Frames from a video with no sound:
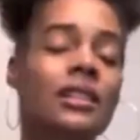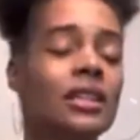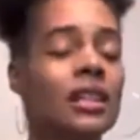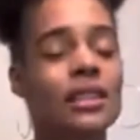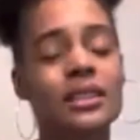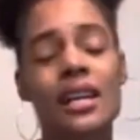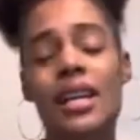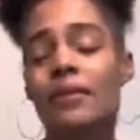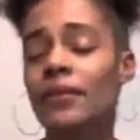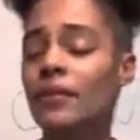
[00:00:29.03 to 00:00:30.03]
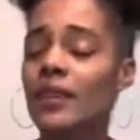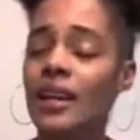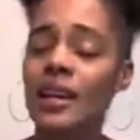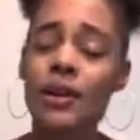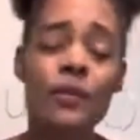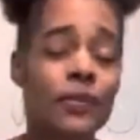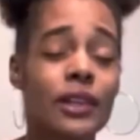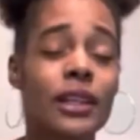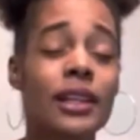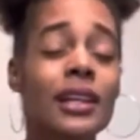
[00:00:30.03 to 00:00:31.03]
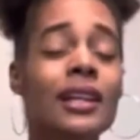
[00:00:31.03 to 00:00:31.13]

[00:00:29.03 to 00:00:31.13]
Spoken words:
I never felt free